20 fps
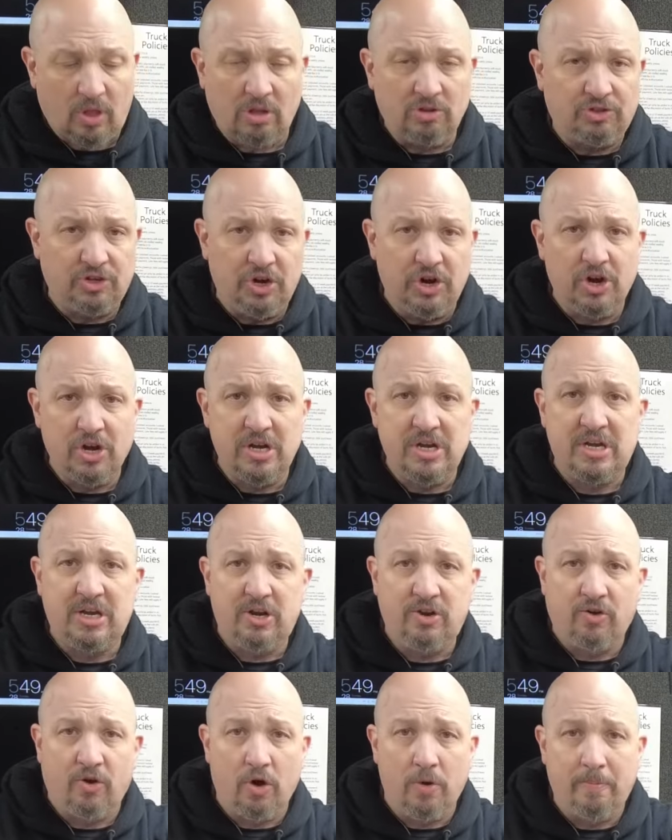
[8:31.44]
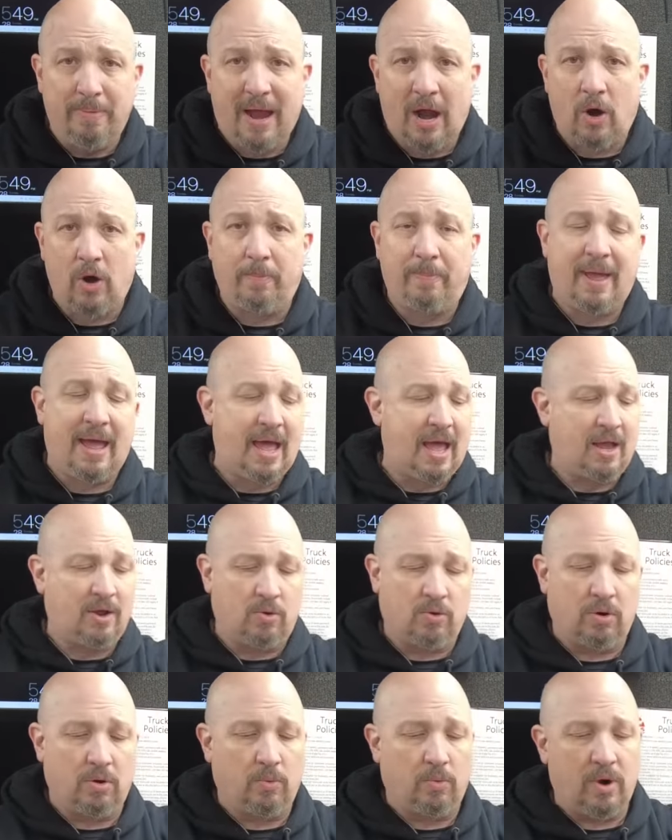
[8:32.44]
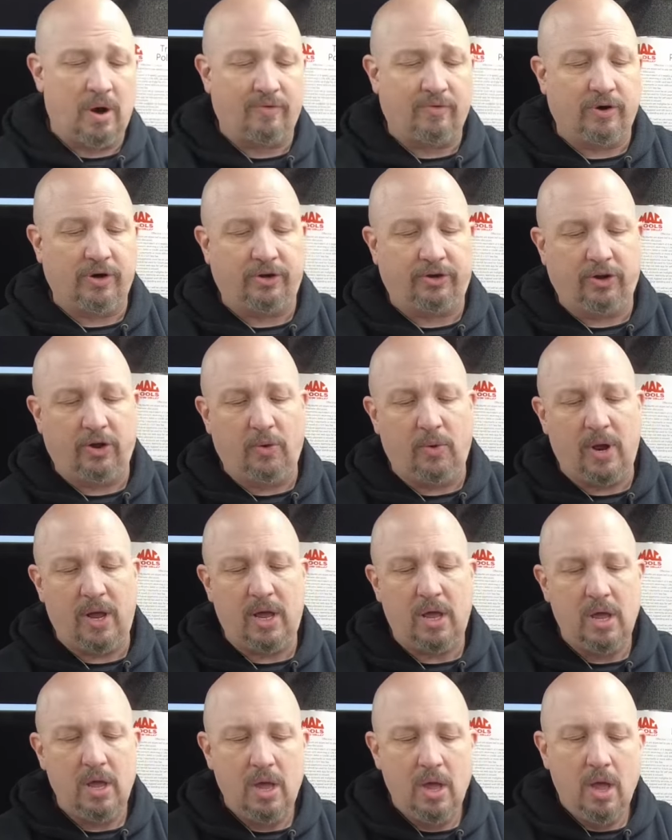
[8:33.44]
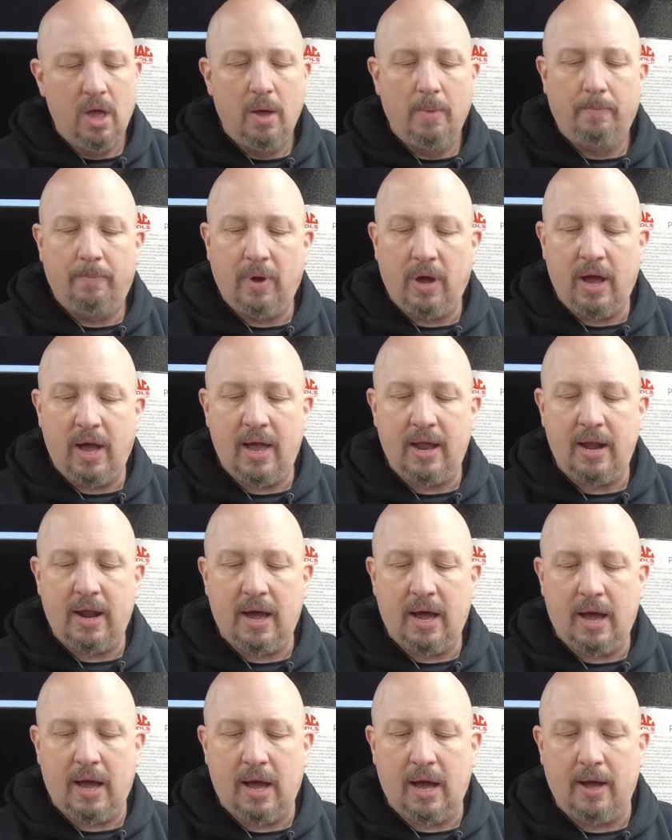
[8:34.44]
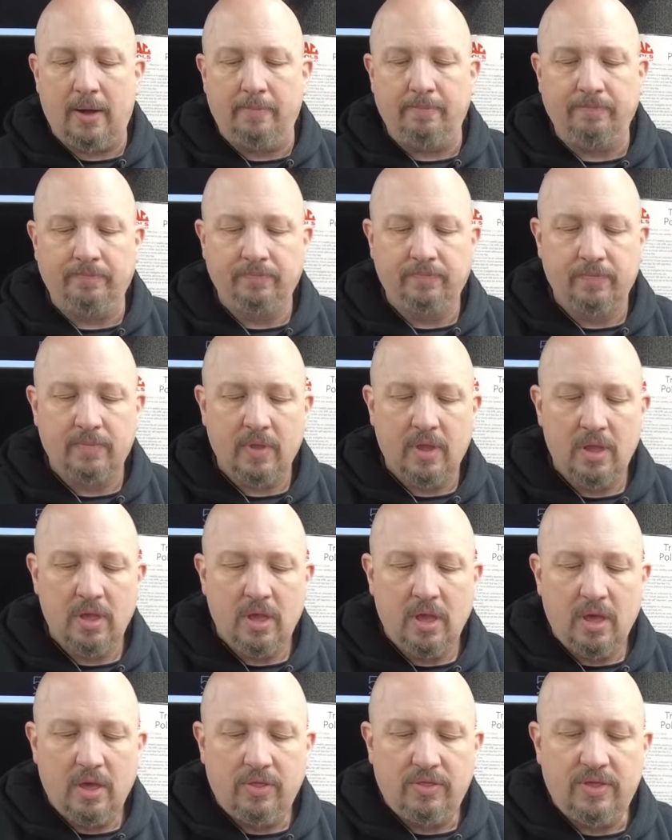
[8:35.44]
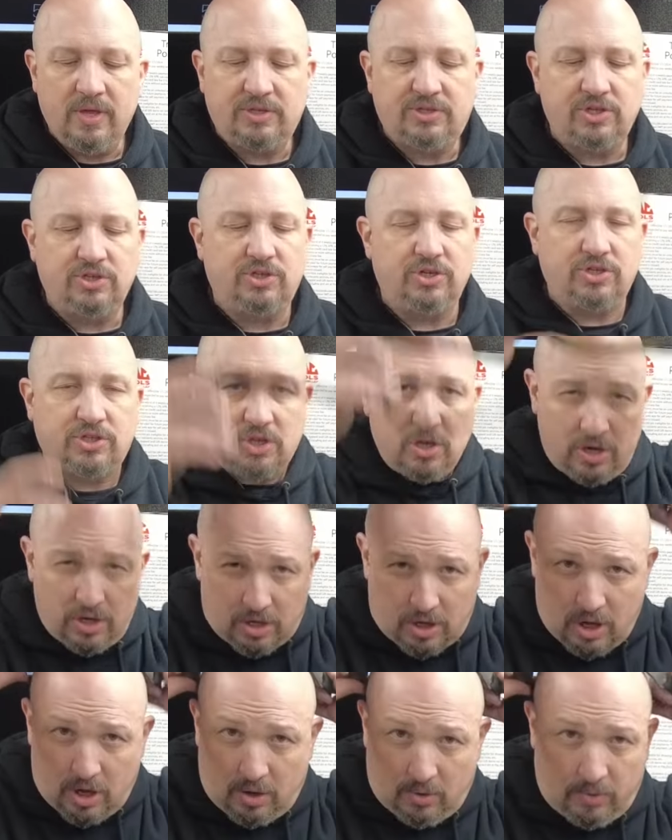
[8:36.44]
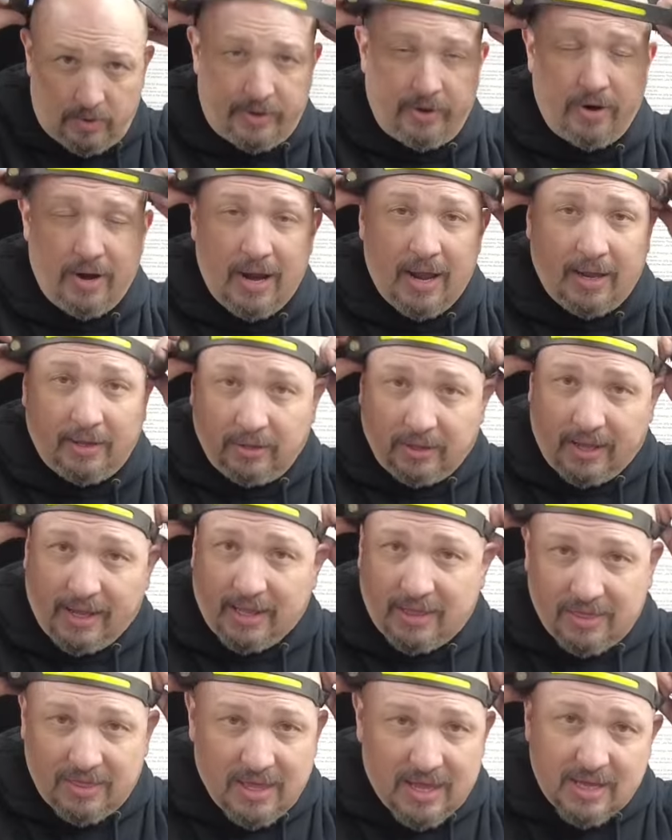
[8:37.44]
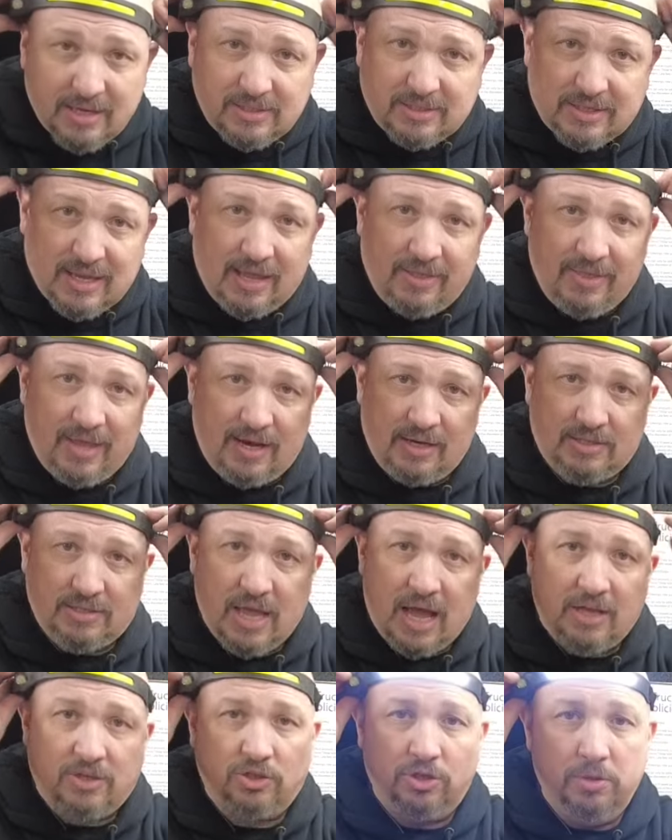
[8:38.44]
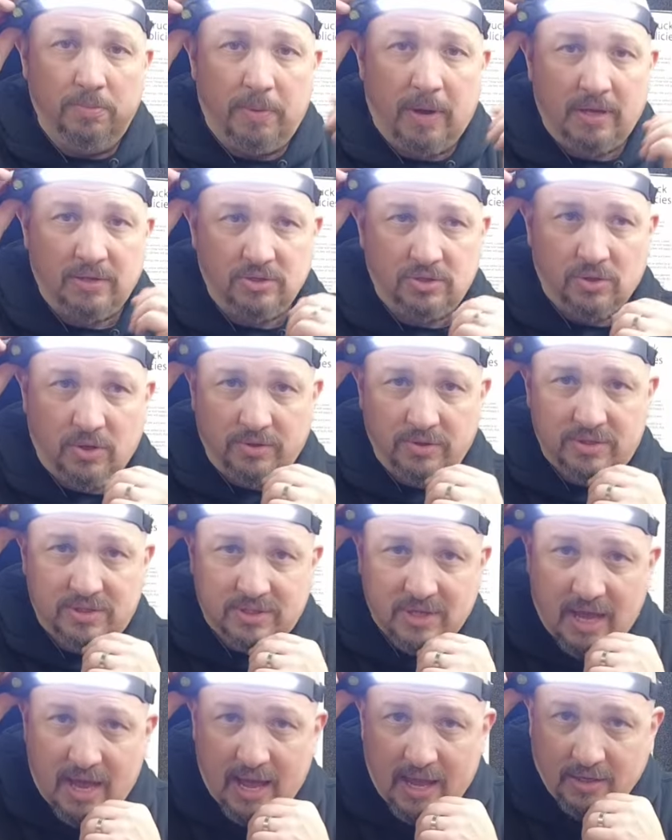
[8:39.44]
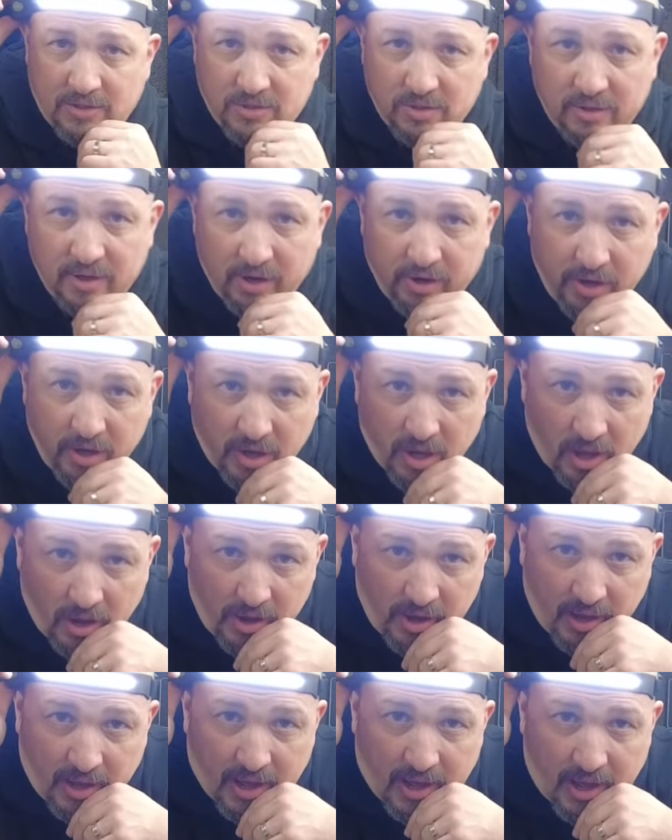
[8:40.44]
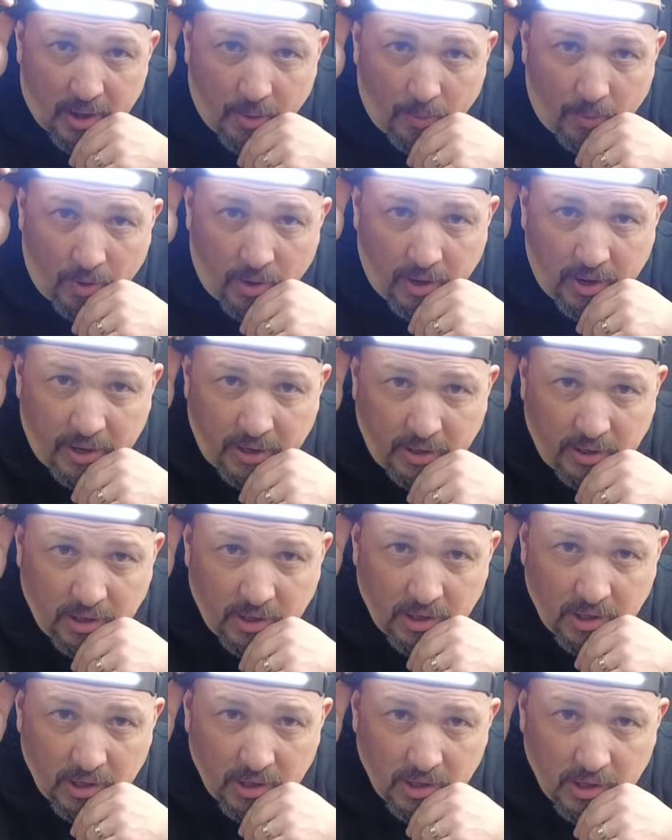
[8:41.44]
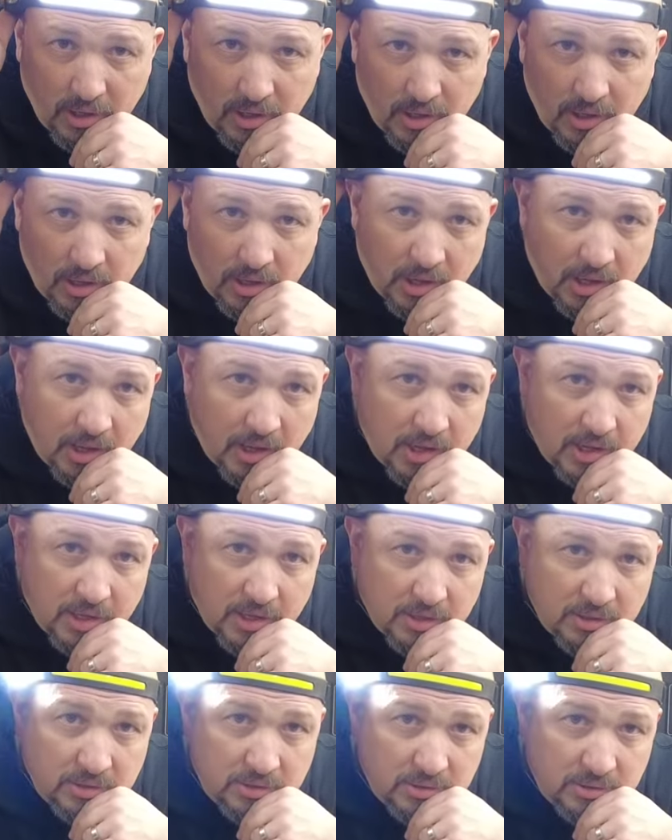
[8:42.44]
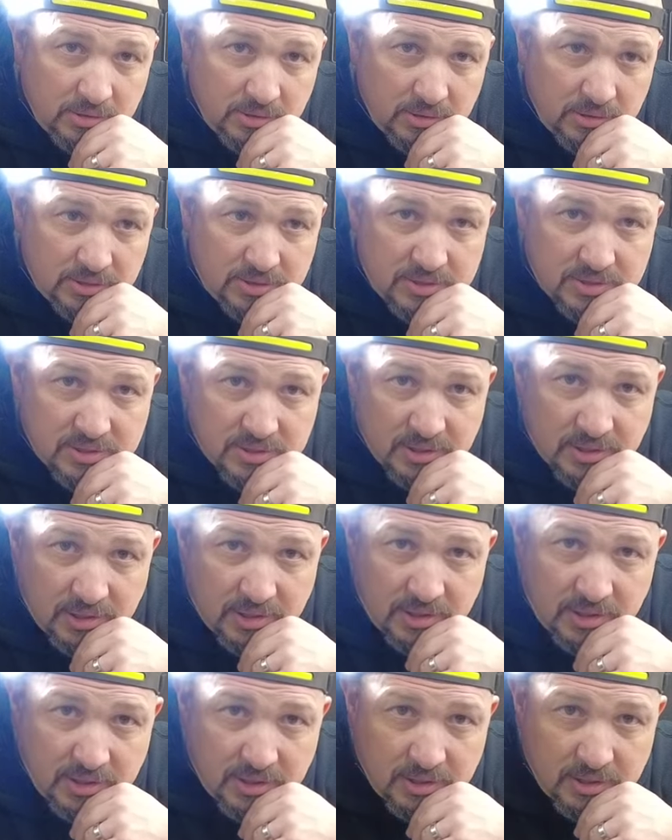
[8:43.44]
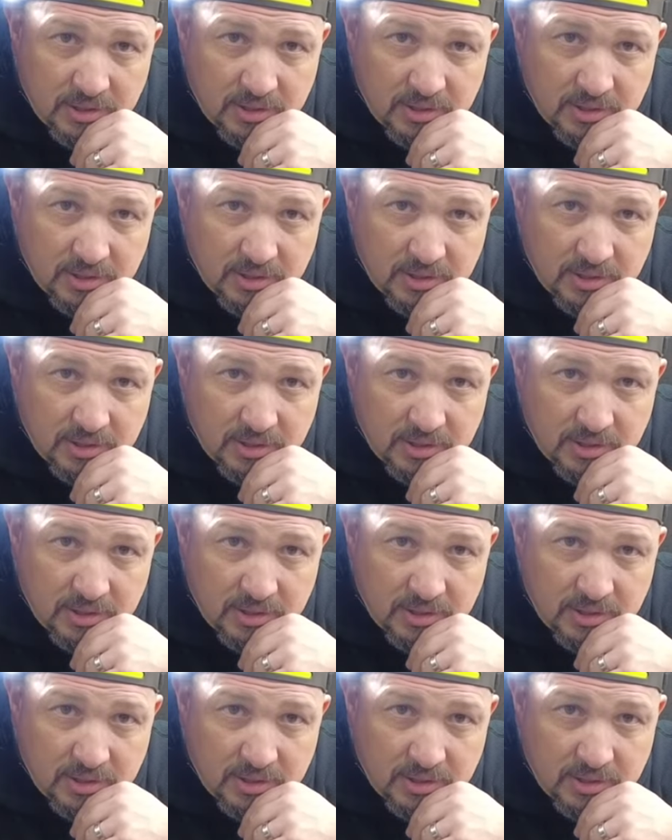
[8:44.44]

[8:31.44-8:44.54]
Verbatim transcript: So you're gonna need your own power pack or wherever to do it, but um, this is just gonna go on your head like this, and then it's got two buttons on the side. So there you go, you got one, uh, let's see.